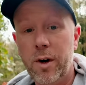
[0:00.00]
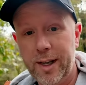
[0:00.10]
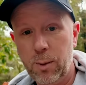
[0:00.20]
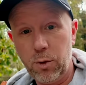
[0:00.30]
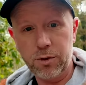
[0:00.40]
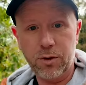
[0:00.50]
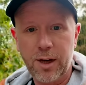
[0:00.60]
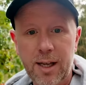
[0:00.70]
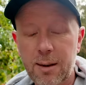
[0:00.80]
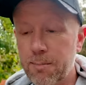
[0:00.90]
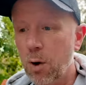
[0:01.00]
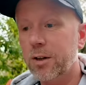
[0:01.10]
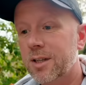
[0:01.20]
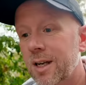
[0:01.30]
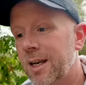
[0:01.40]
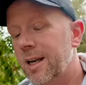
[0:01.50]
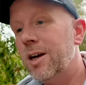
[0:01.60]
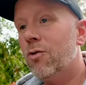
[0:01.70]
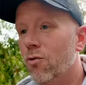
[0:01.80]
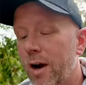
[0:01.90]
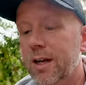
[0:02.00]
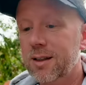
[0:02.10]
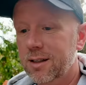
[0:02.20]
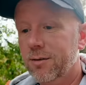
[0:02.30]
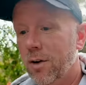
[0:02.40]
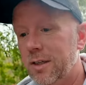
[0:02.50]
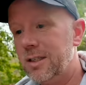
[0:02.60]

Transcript: want to get water in it. It might wreck the device.